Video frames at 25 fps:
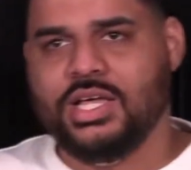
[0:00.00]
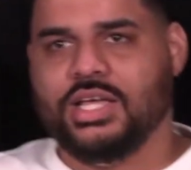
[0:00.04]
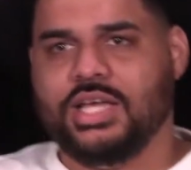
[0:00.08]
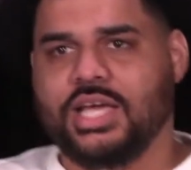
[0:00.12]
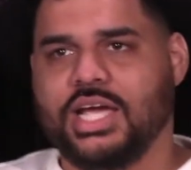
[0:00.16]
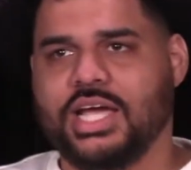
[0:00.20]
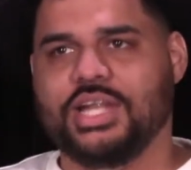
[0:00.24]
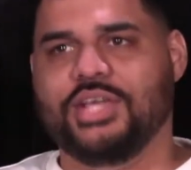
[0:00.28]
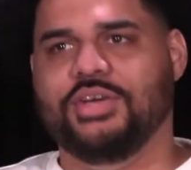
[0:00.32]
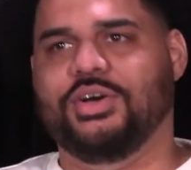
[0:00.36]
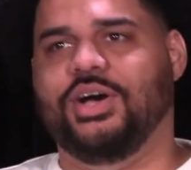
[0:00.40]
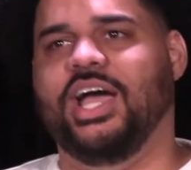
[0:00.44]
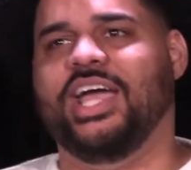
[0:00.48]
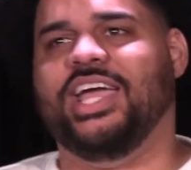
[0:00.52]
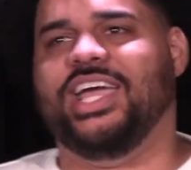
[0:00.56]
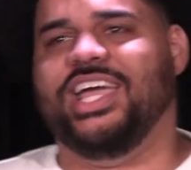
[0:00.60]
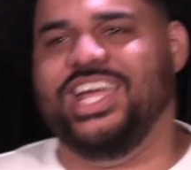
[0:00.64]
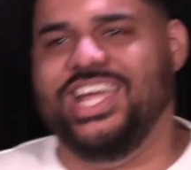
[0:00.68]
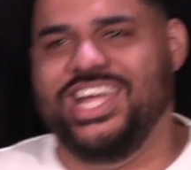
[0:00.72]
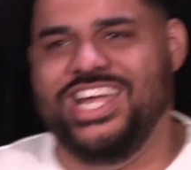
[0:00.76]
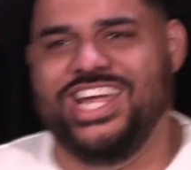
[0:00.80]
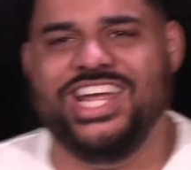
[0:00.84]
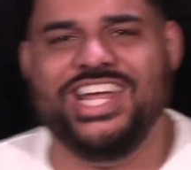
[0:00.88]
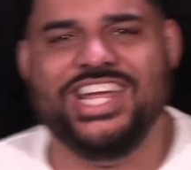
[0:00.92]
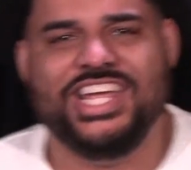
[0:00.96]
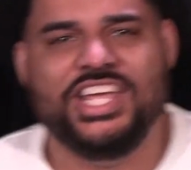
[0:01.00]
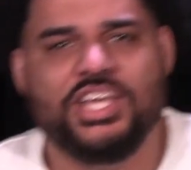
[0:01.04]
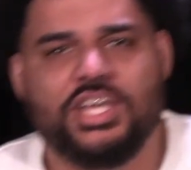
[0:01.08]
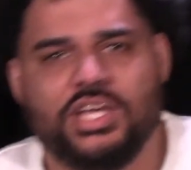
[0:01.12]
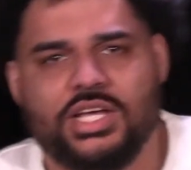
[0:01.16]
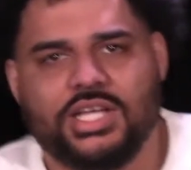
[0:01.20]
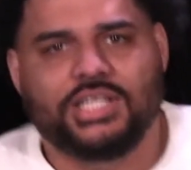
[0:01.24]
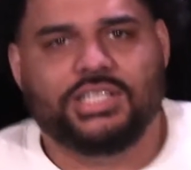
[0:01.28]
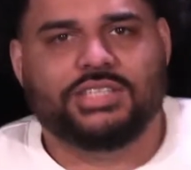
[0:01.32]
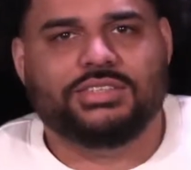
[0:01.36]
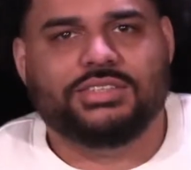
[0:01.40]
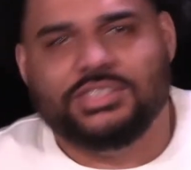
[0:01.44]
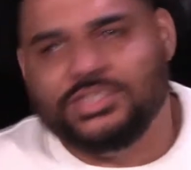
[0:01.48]
Anyway,
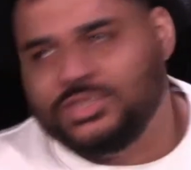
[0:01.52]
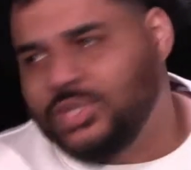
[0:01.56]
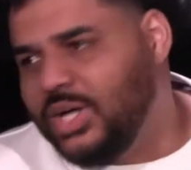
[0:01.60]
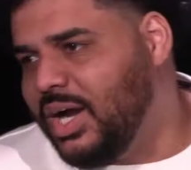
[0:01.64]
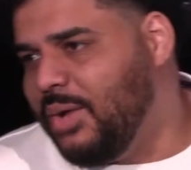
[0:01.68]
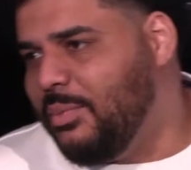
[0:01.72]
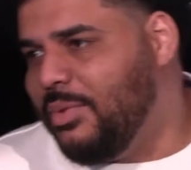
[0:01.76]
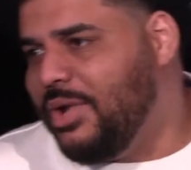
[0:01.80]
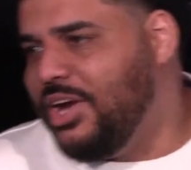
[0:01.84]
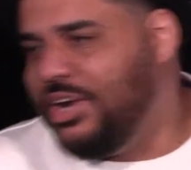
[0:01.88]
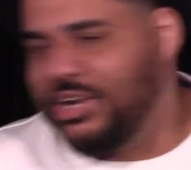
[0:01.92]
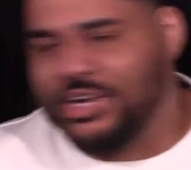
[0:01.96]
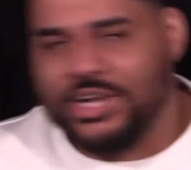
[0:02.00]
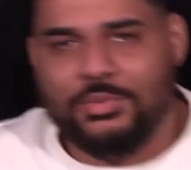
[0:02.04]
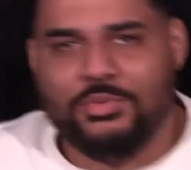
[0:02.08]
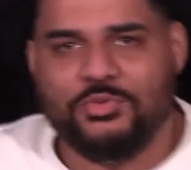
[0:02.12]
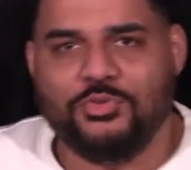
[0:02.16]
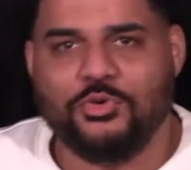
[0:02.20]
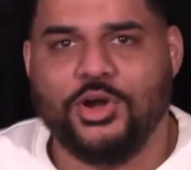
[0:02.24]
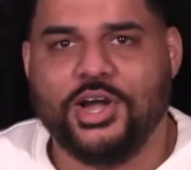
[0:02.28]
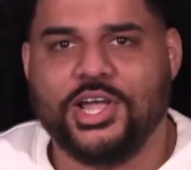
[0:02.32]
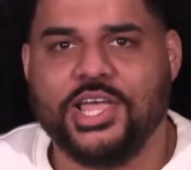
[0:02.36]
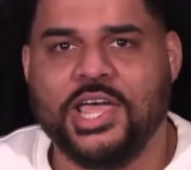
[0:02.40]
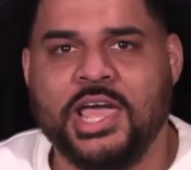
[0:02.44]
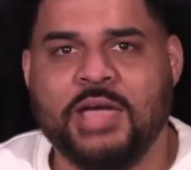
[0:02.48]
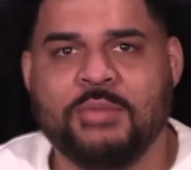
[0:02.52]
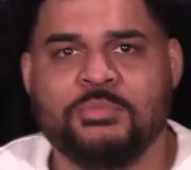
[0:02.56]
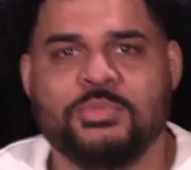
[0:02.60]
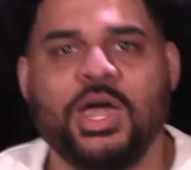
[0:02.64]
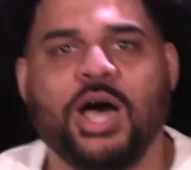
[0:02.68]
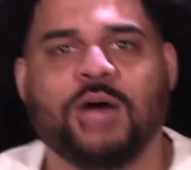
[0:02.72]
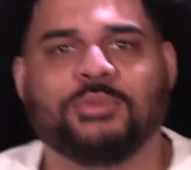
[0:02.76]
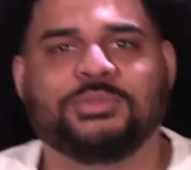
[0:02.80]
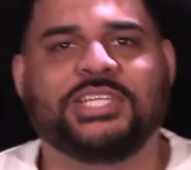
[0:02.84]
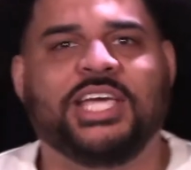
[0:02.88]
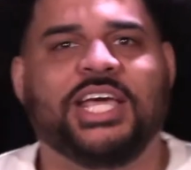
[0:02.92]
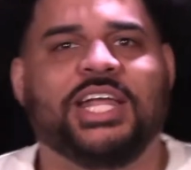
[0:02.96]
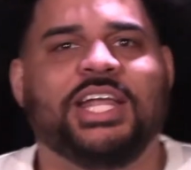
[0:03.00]
so I got my hair cut before I came. No,
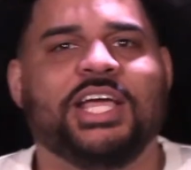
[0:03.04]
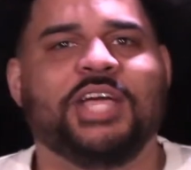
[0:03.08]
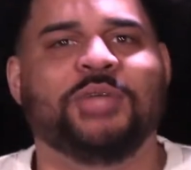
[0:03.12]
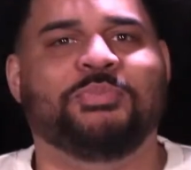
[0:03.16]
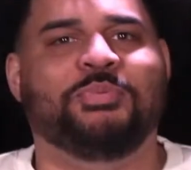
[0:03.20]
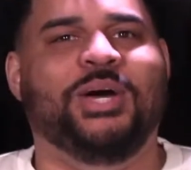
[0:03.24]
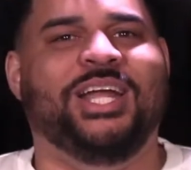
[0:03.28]
I'm just kidding.